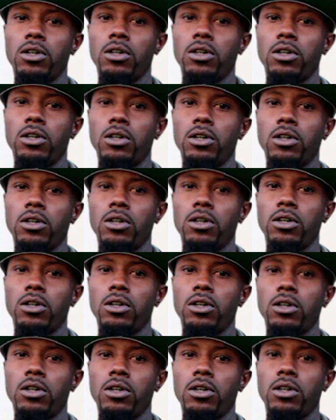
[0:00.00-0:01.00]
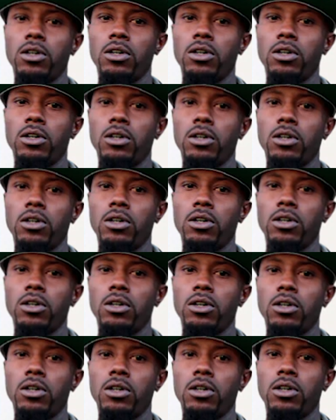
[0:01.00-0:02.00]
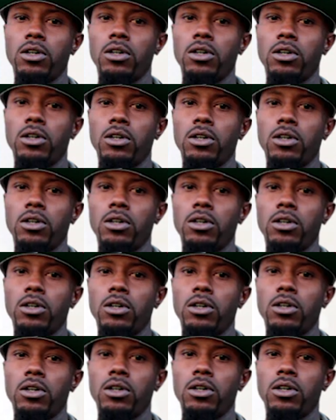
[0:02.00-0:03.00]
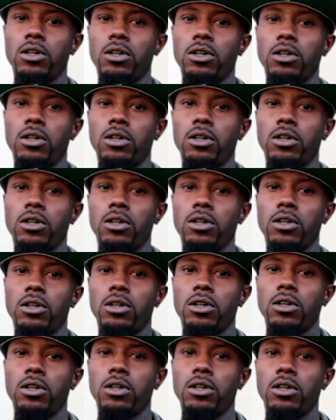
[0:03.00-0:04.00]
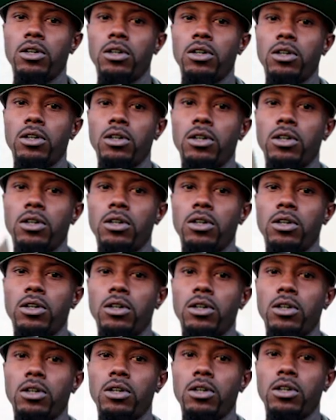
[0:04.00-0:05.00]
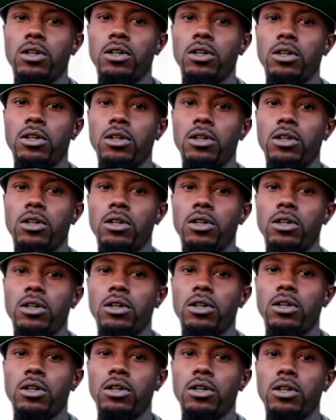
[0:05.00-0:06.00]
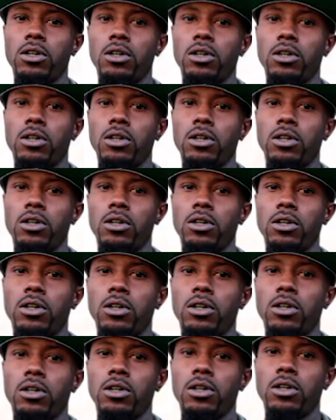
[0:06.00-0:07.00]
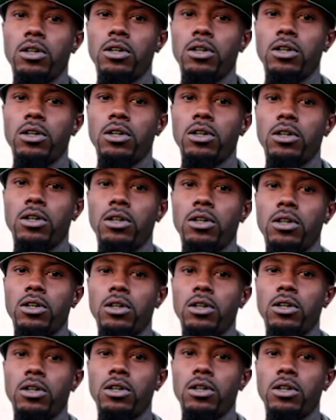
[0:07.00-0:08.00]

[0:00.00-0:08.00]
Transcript: This person isn't speaking.